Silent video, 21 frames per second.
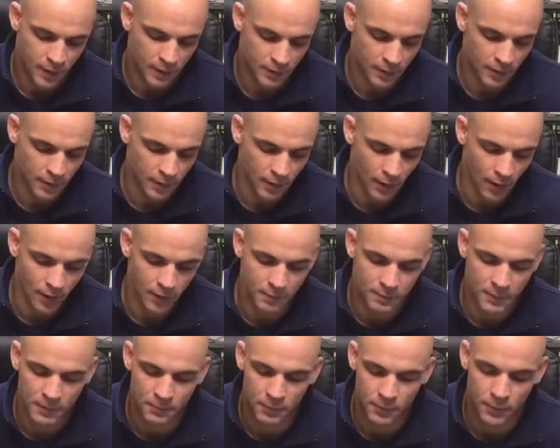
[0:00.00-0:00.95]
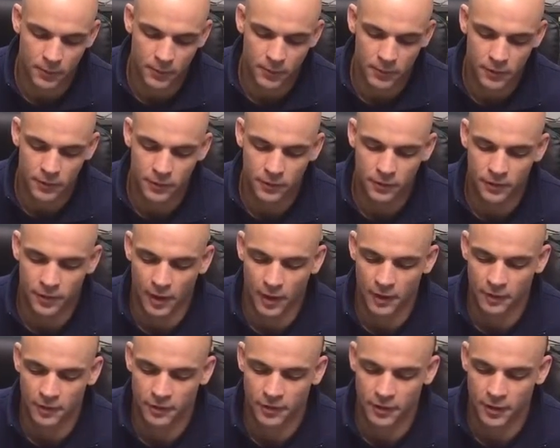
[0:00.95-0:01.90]
Nearly all the people who use
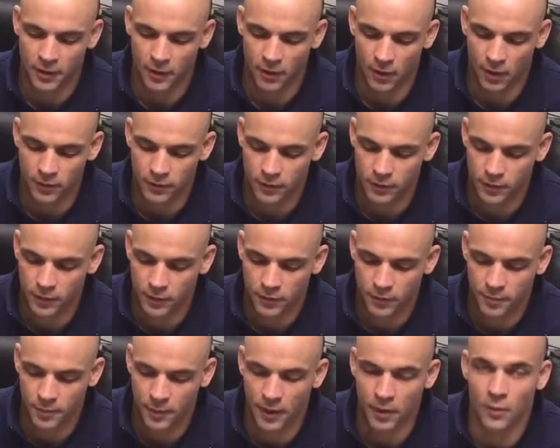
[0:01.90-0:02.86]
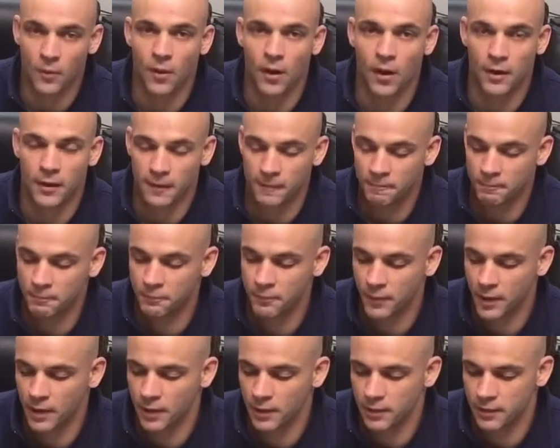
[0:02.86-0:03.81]
SC also use marijuana.
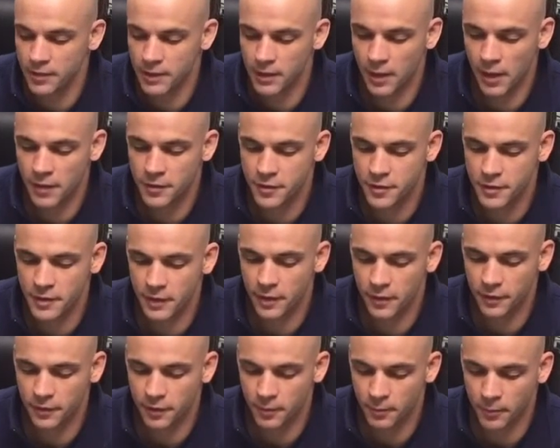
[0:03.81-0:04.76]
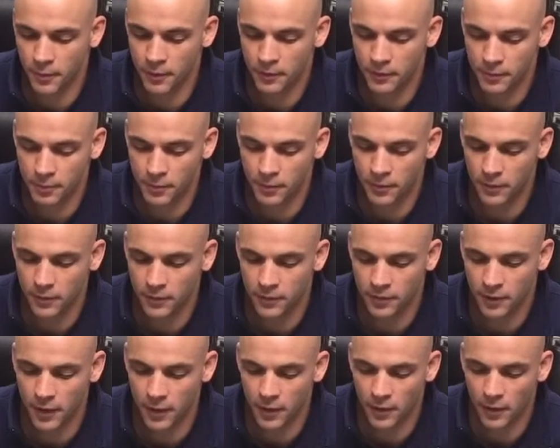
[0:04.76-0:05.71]
THC is the principal
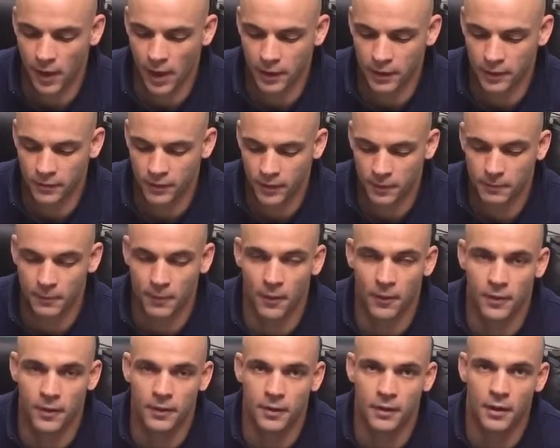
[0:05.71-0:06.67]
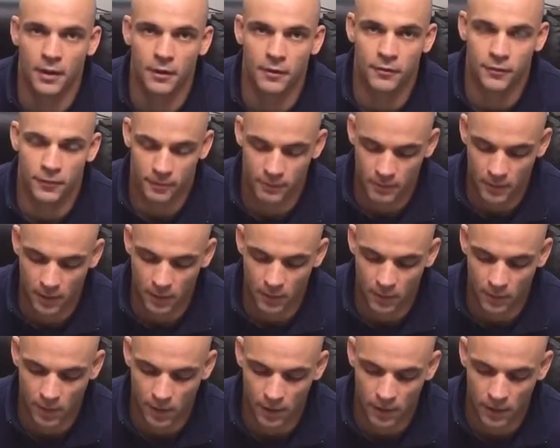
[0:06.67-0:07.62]
psychoactive component of
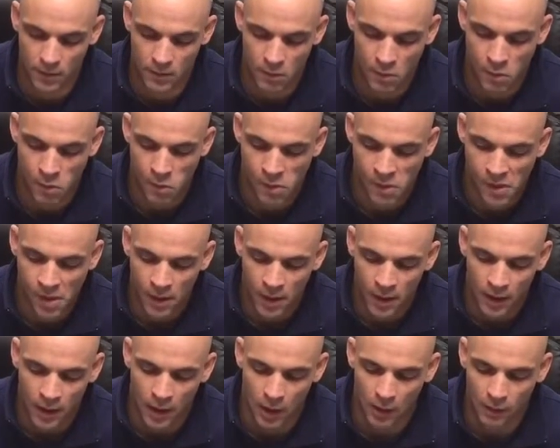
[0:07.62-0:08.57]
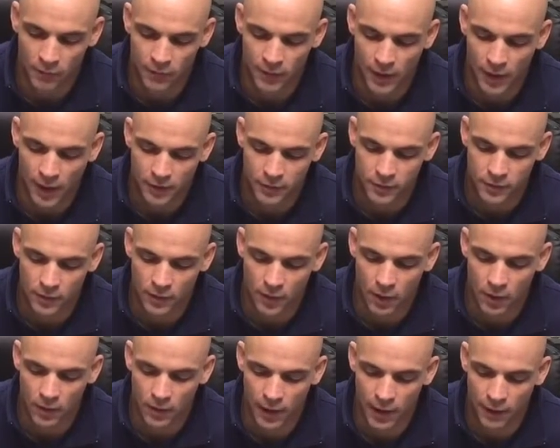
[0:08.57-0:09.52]
marijuana. However, it has a
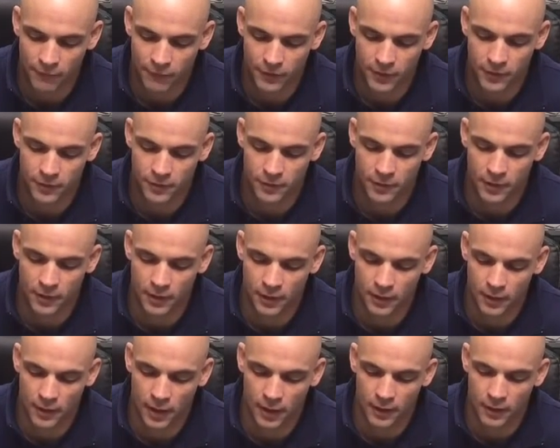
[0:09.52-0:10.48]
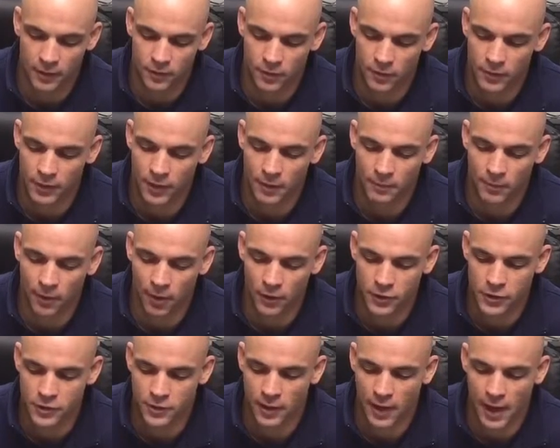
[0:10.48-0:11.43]
low efficacy and it's only a
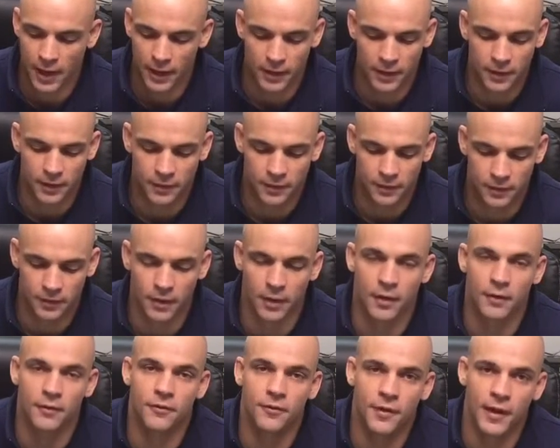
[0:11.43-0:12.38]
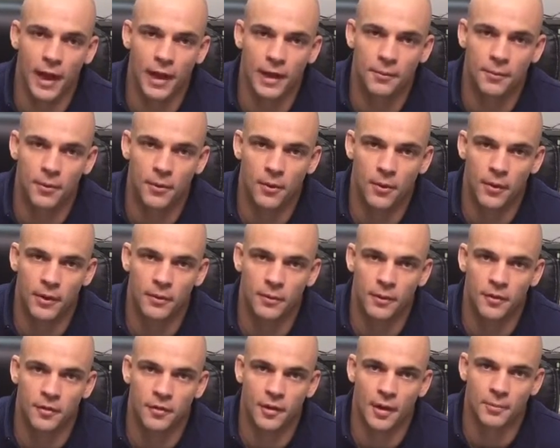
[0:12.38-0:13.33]
partial agonist of cannabinoid
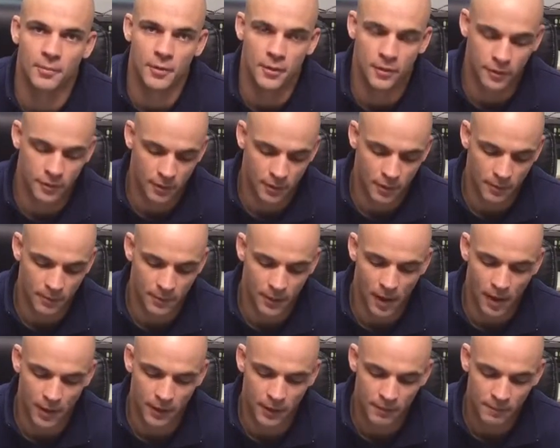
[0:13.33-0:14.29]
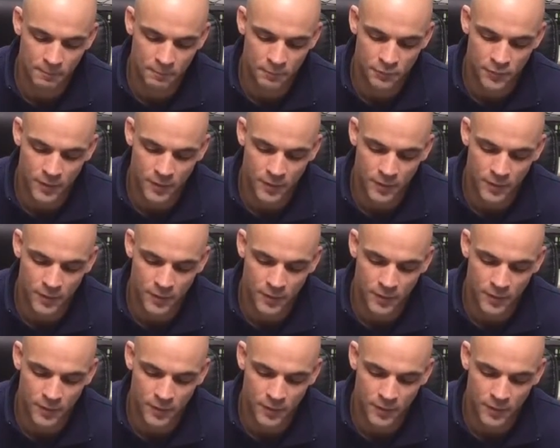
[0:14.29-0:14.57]
receptors in our body.